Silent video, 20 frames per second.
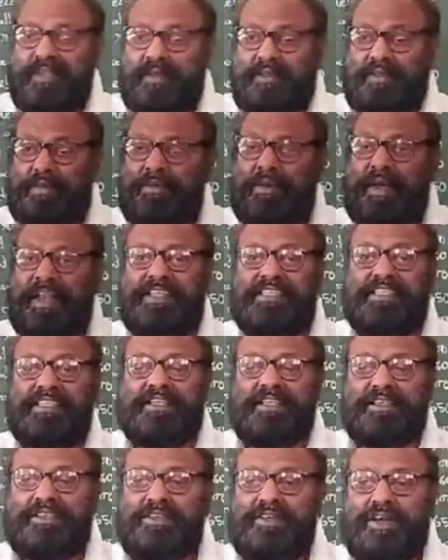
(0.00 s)
and the
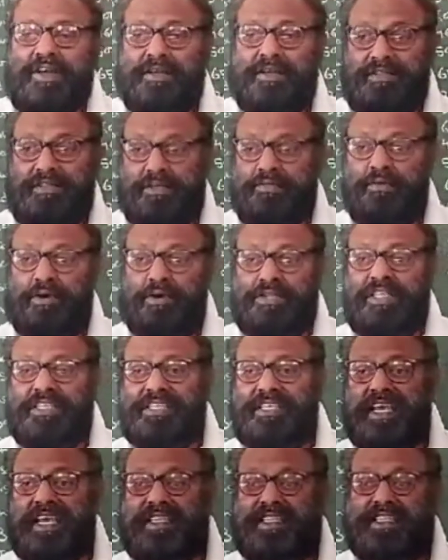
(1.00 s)
balances, both
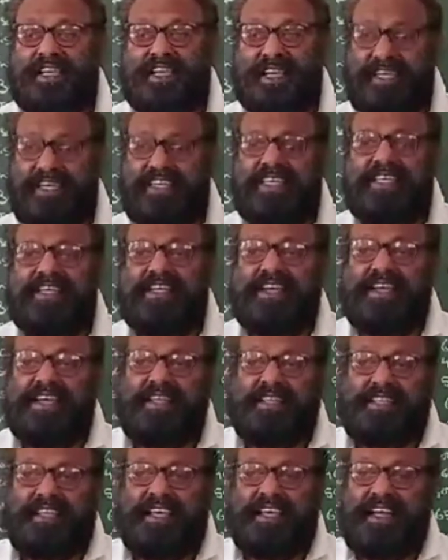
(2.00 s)
sides are agreed,
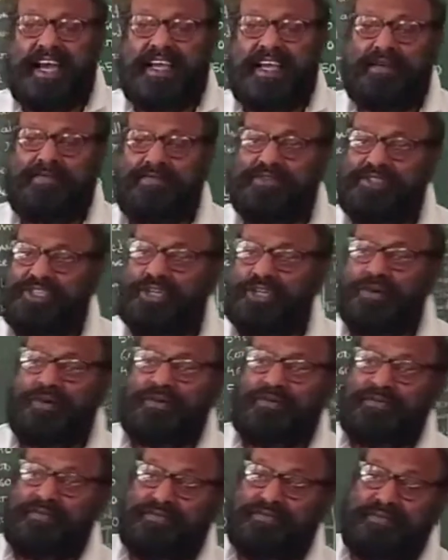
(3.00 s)
then I am sure
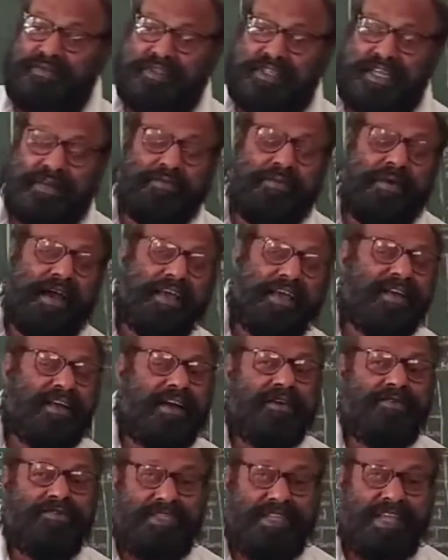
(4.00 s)

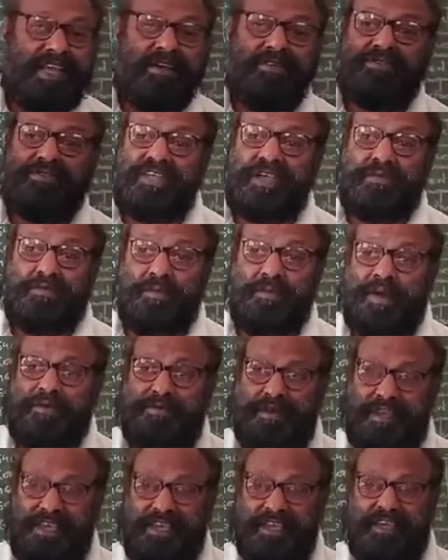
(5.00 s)
the accounts kept by
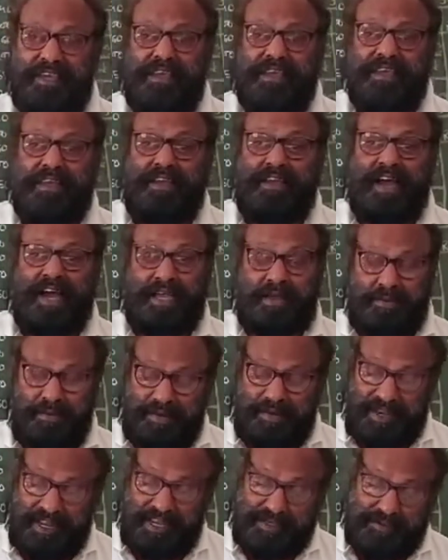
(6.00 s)
me. I am
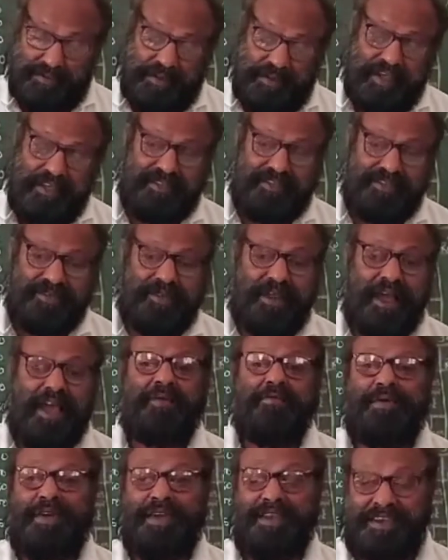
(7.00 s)
very experienced, I
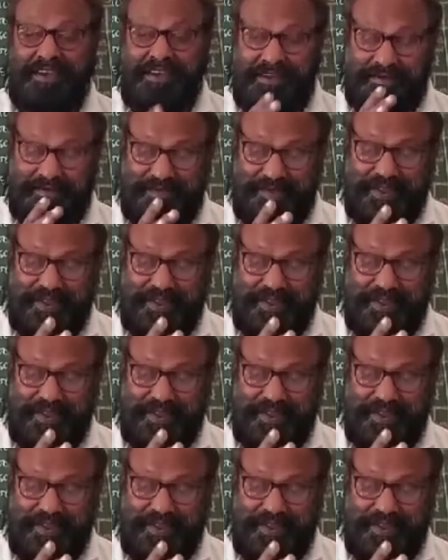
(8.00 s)
am very